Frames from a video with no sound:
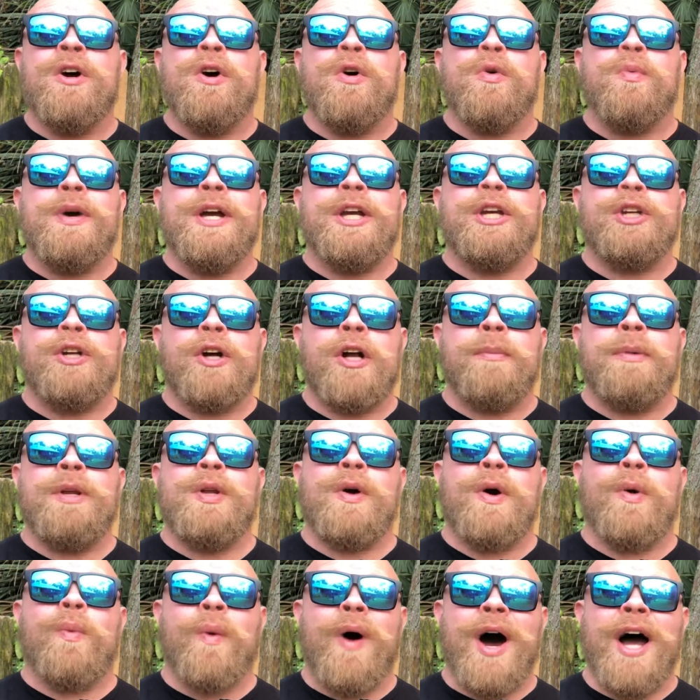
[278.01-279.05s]
We should be
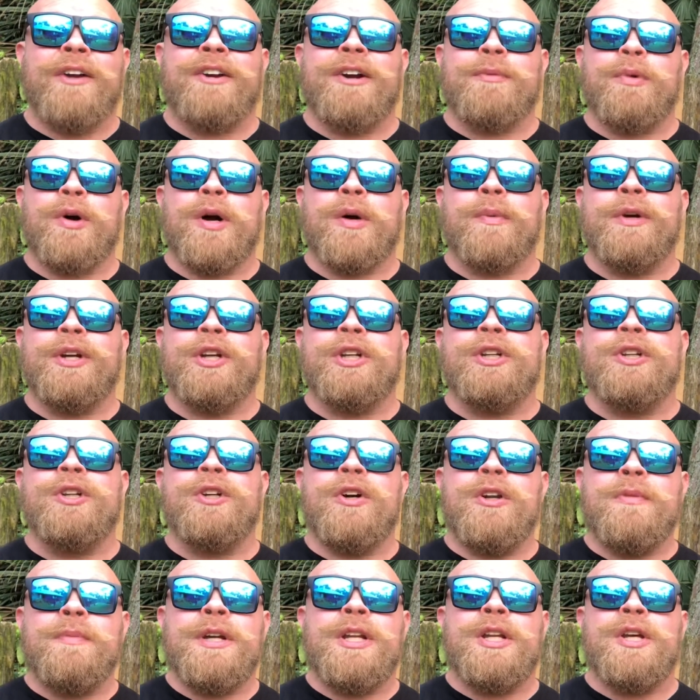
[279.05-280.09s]
doing wide grip work. We
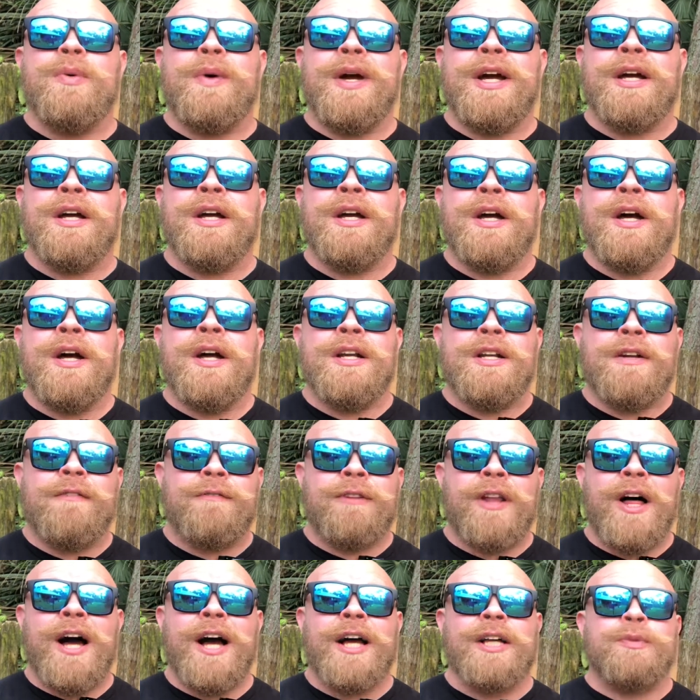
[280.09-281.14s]
should be doing
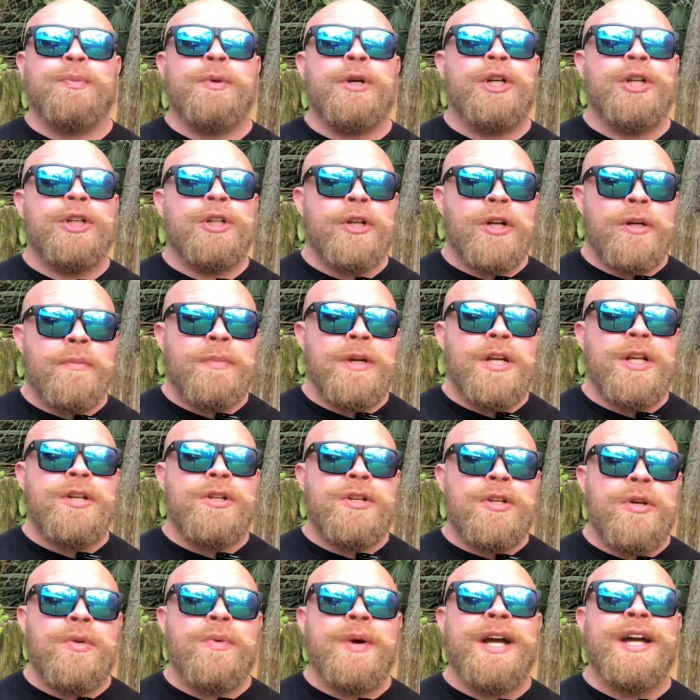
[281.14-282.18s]
flies. We should be
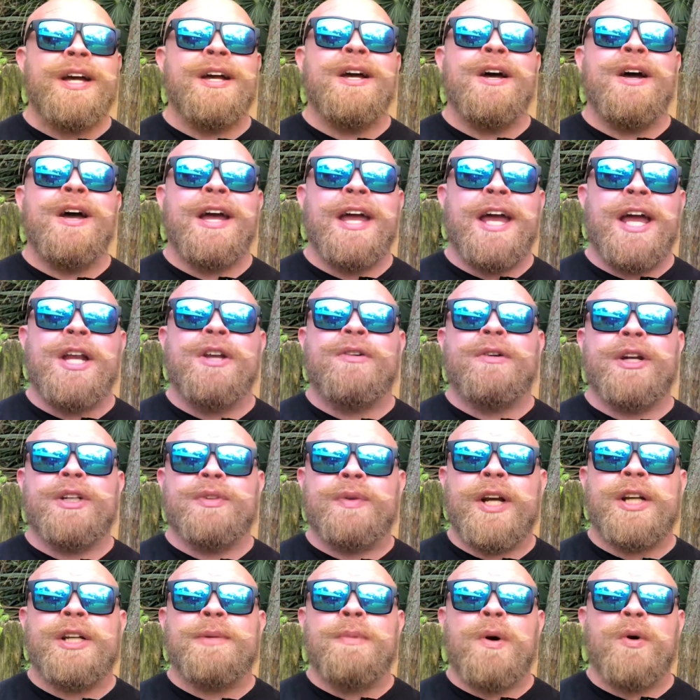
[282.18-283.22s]
doing increased
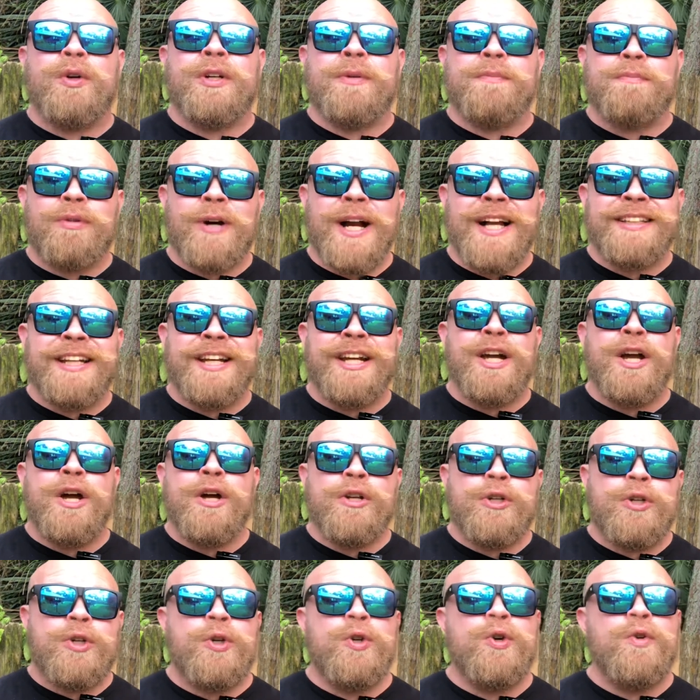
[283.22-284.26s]
range of motion pressing
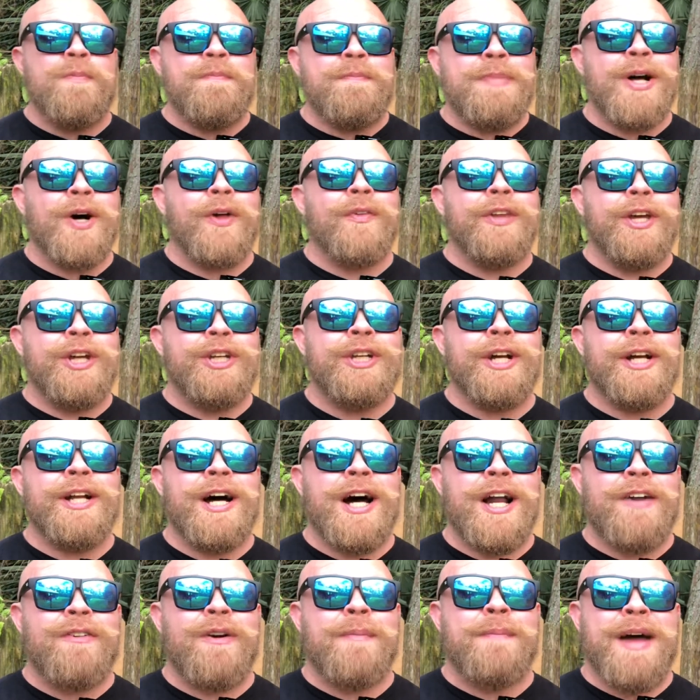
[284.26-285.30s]
to build the shit
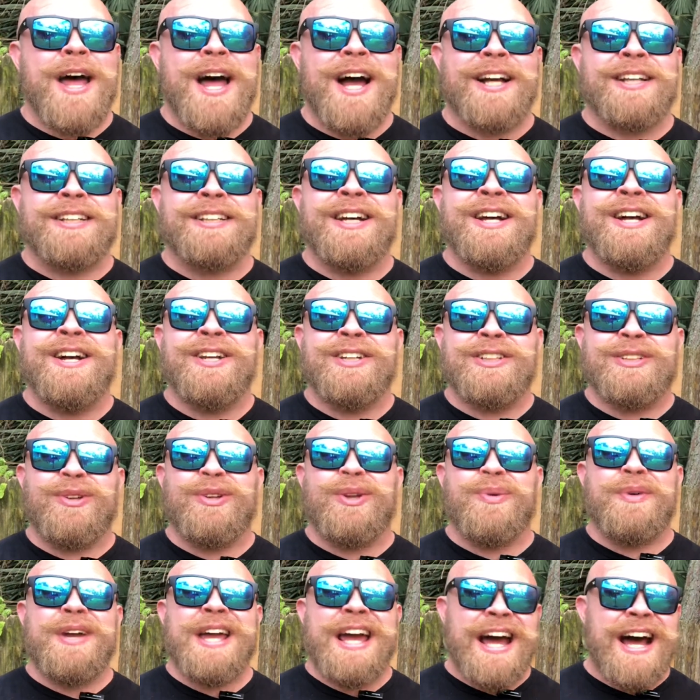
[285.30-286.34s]
out of our pecs so
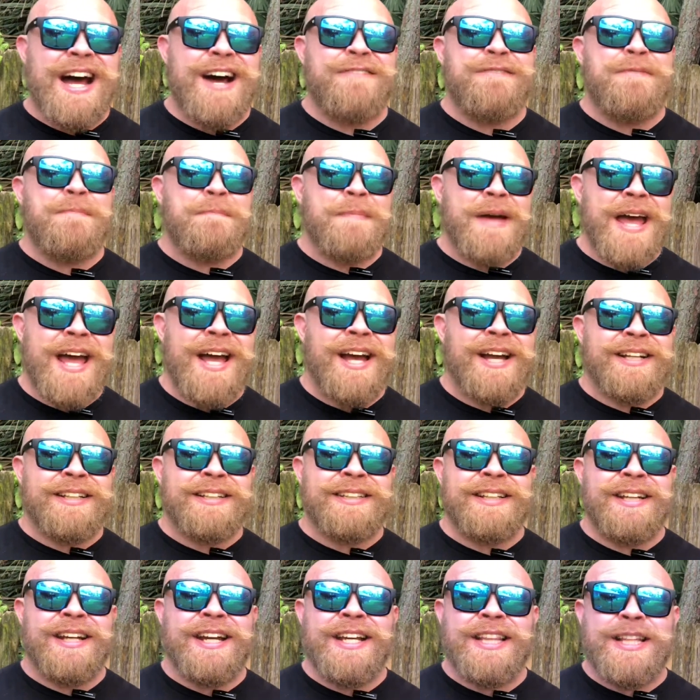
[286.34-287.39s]
that we have
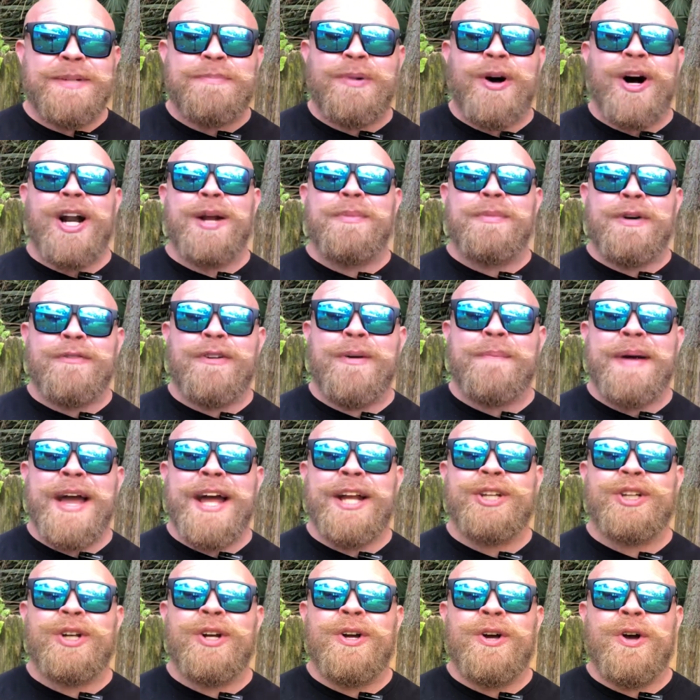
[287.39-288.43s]
pecs in the bottom of our
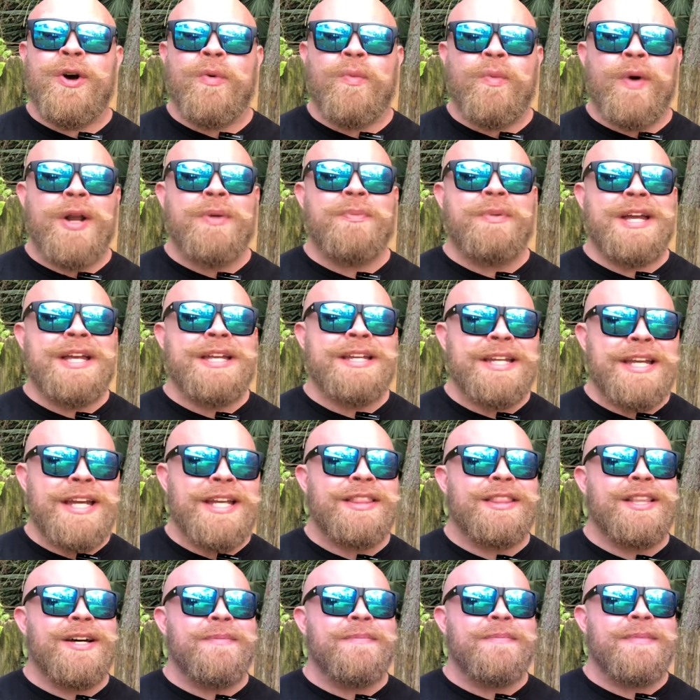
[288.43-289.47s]
bench when we
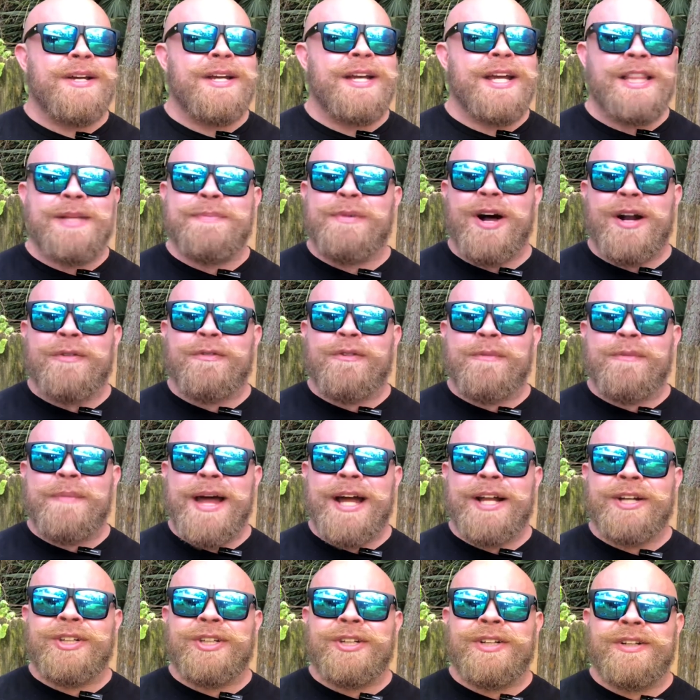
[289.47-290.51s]
need them in the bottom of a
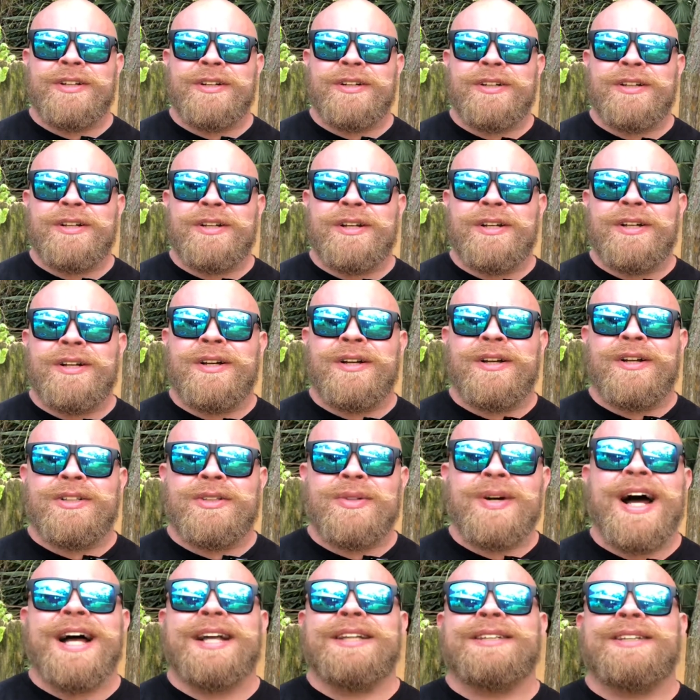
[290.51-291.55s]
bench. So
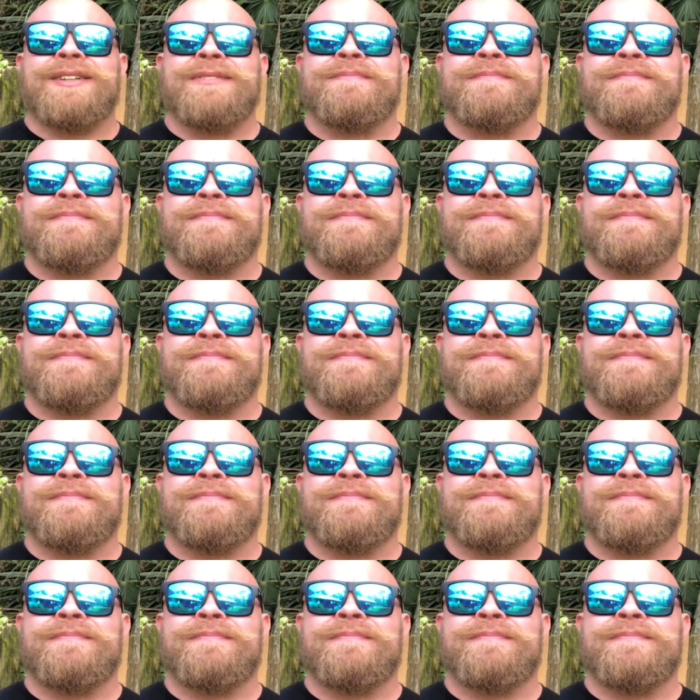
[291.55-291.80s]
guys,